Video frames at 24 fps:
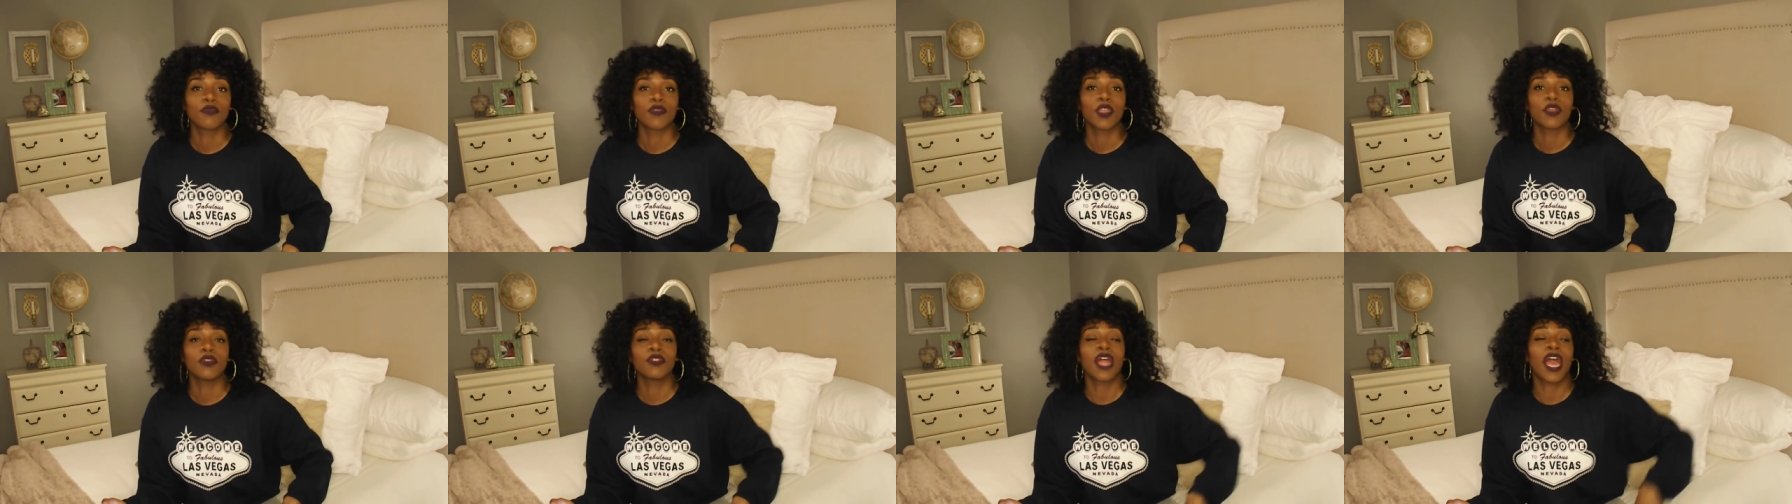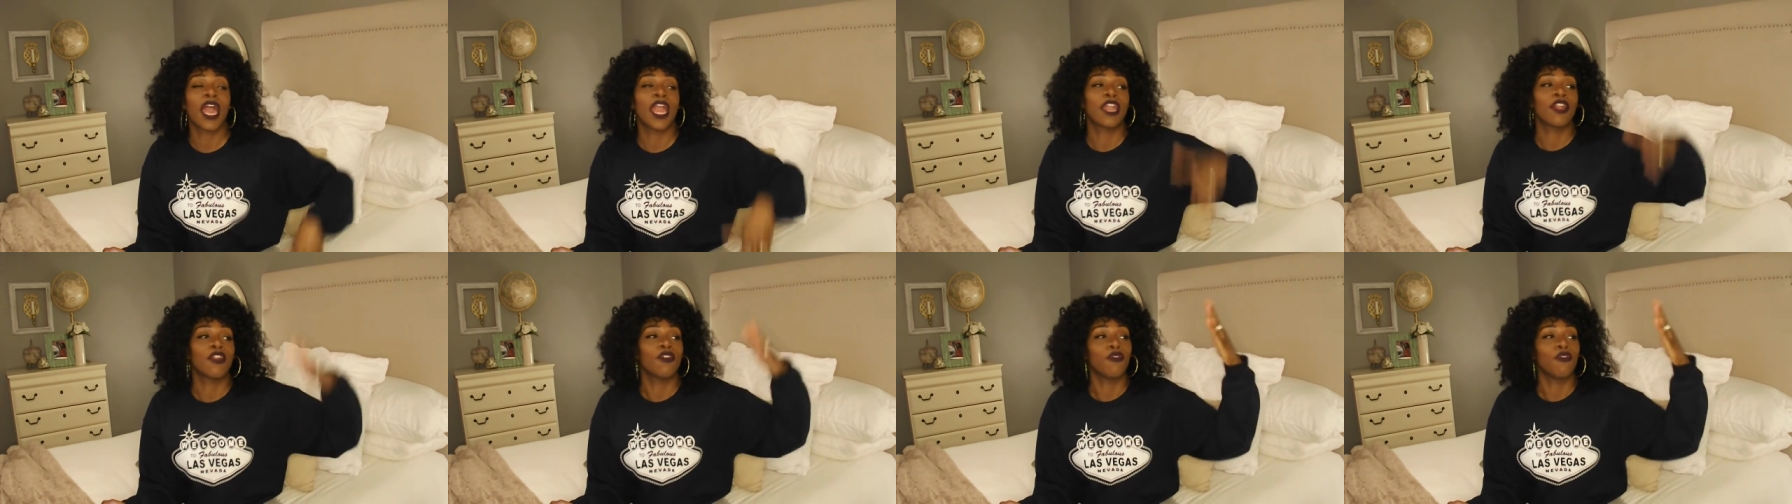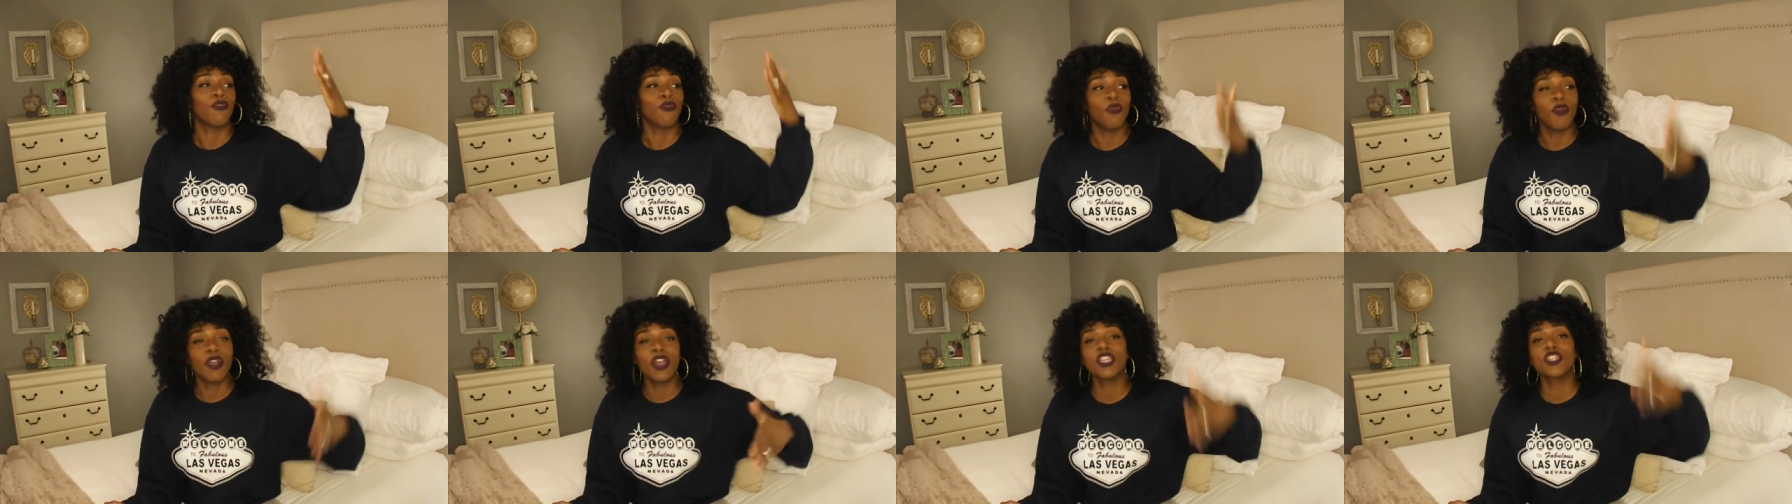like
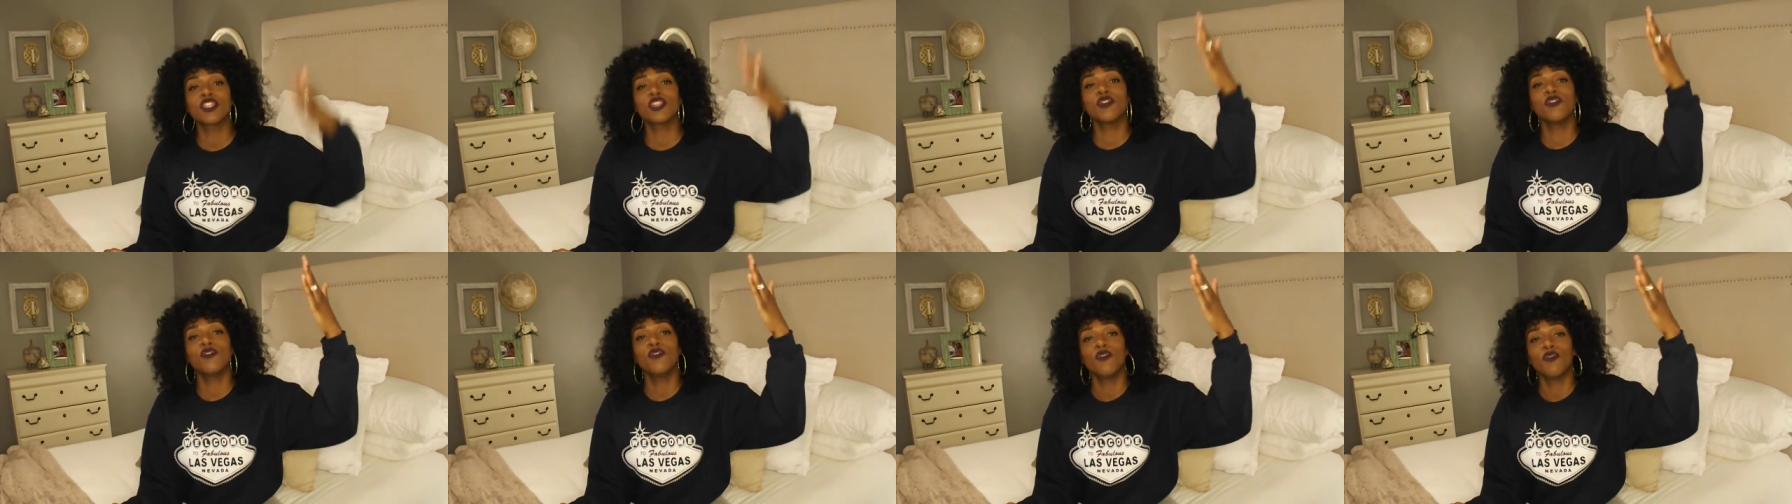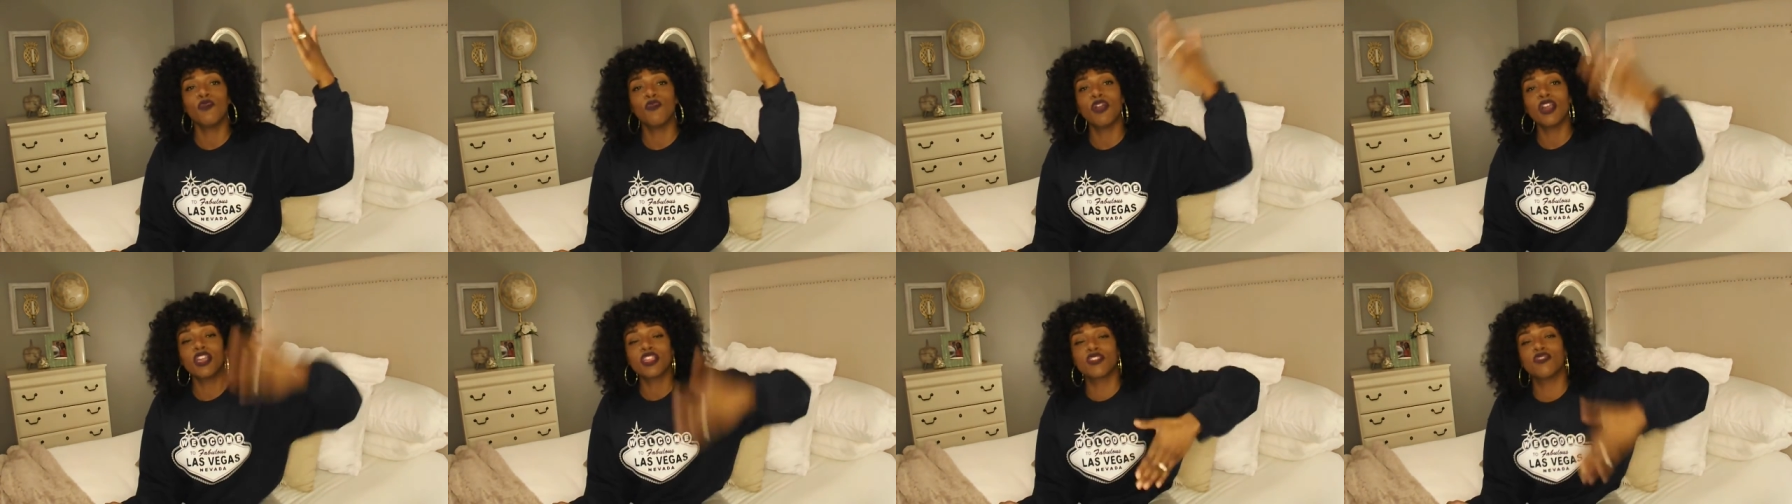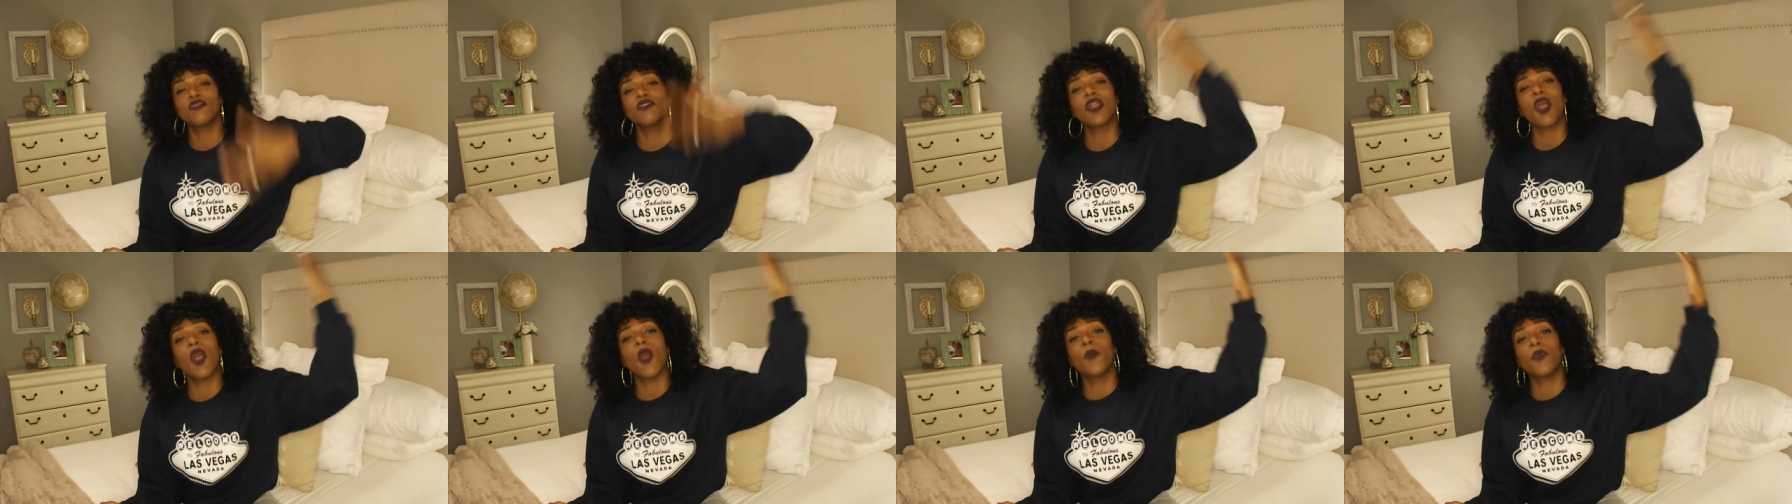once you
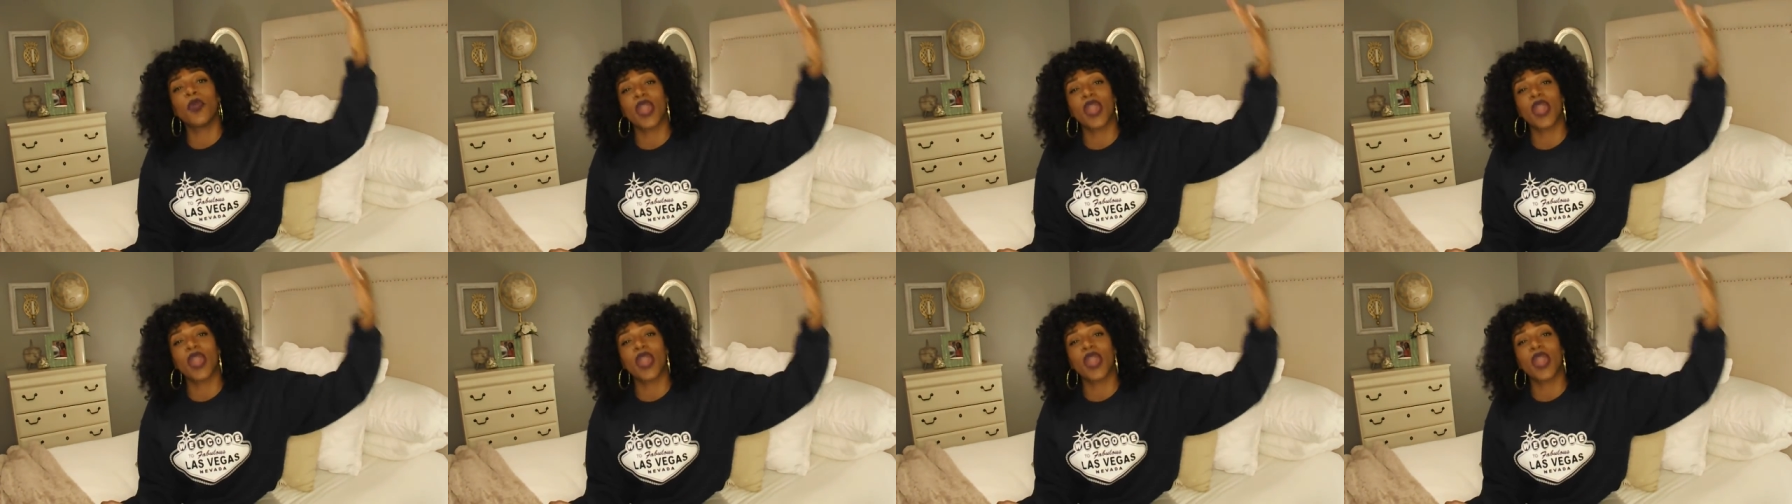go